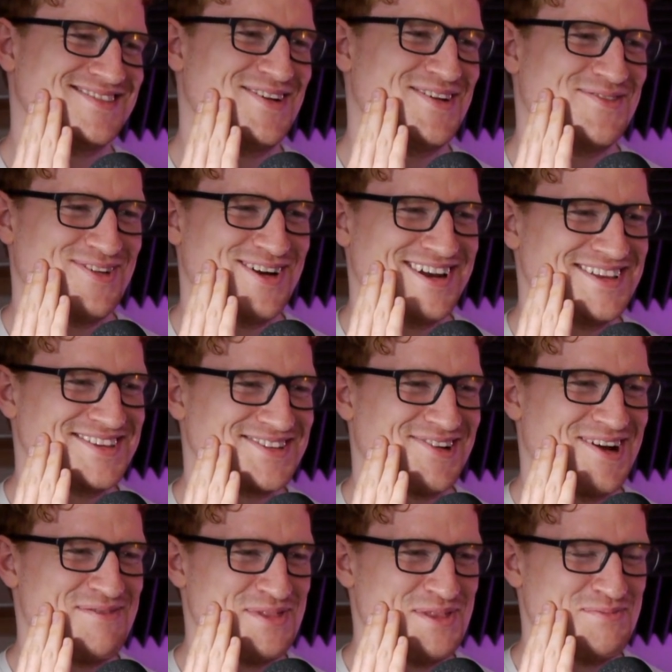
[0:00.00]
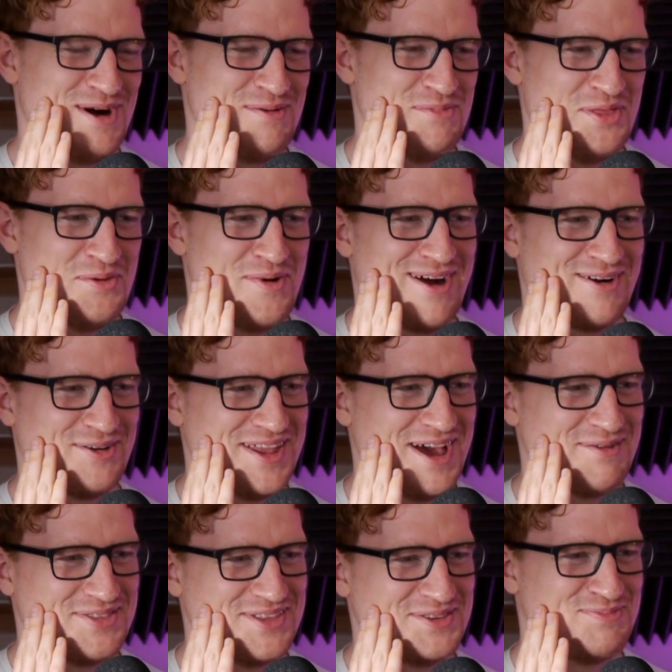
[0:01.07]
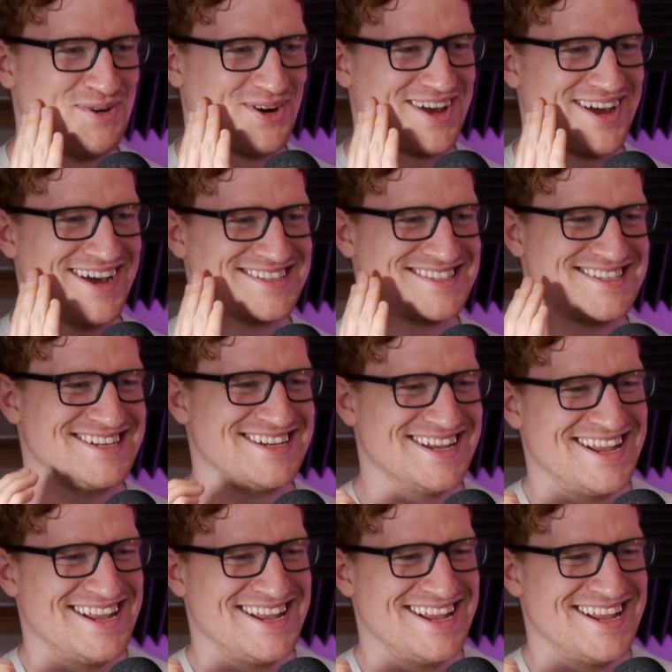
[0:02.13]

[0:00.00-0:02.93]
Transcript: We're really scraping the bottom of the barrel now with this podcast.